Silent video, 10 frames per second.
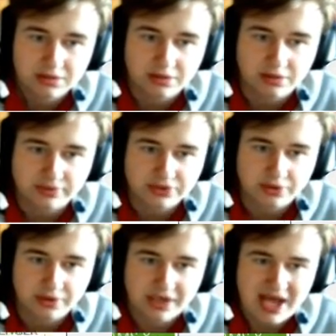No,
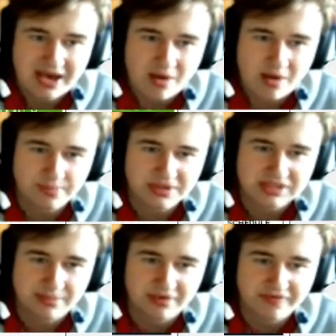sorry, yeah, that would be
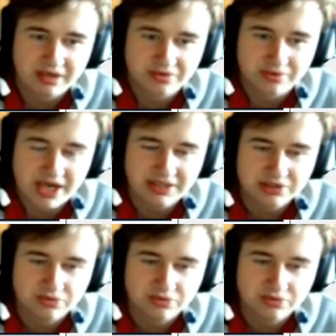semi-final, right?